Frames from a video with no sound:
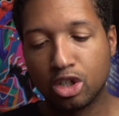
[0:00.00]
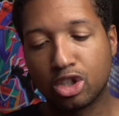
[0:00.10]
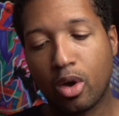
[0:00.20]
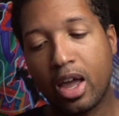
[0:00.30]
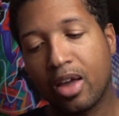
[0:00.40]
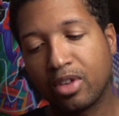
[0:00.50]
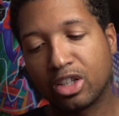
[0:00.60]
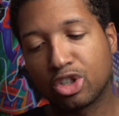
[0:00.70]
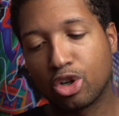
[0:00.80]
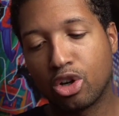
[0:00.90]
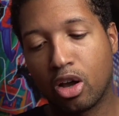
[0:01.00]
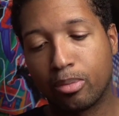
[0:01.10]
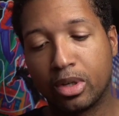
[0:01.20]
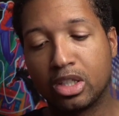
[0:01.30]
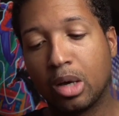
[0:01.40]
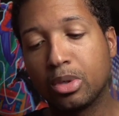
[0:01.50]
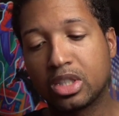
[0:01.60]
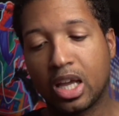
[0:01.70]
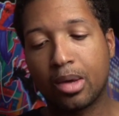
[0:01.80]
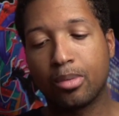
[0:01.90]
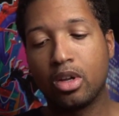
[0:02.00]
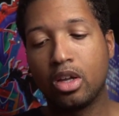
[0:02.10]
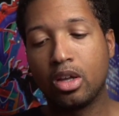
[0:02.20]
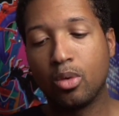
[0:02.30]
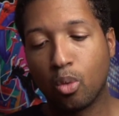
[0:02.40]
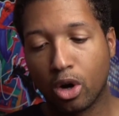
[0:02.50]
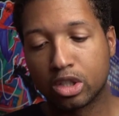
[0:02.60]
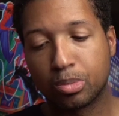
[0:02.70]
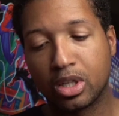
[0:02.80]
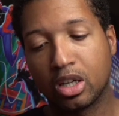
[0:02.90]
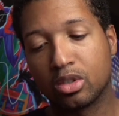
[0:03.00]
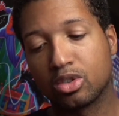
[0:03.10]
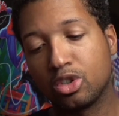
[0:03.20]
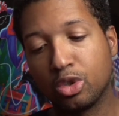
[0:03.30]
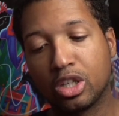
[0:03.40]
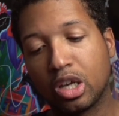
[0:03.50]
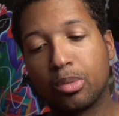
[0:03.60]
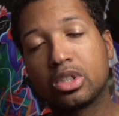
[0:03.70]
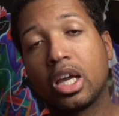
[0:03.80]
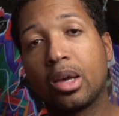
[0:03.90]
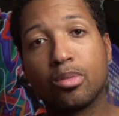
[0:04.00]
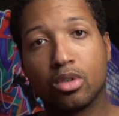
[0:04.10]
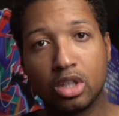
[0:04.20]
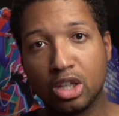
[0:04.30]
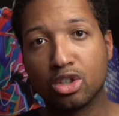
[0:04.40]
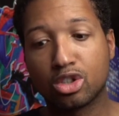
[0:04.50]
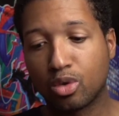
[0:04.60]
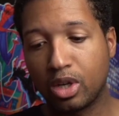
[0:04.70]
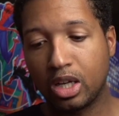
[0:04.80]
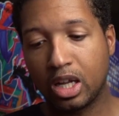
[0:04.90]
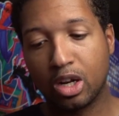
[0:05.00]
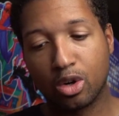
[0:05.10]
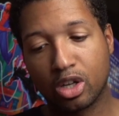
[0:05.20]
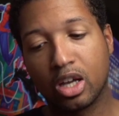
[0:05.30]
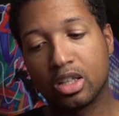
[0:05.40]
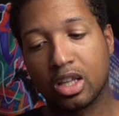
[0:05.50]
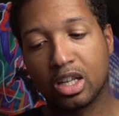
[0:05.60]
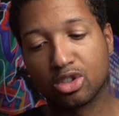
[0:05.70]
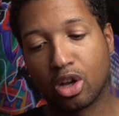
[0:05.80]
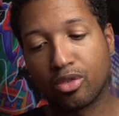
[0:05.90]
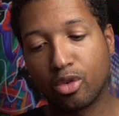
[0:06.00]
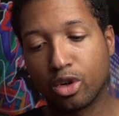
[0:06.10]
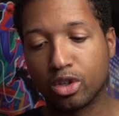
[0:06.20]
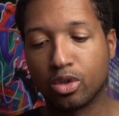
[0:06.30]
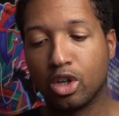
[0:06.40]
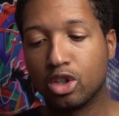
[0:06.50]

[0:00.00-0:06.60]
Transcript: So I have that turned off. But double tap works because you can double tap either screen and it'll cut things on for you.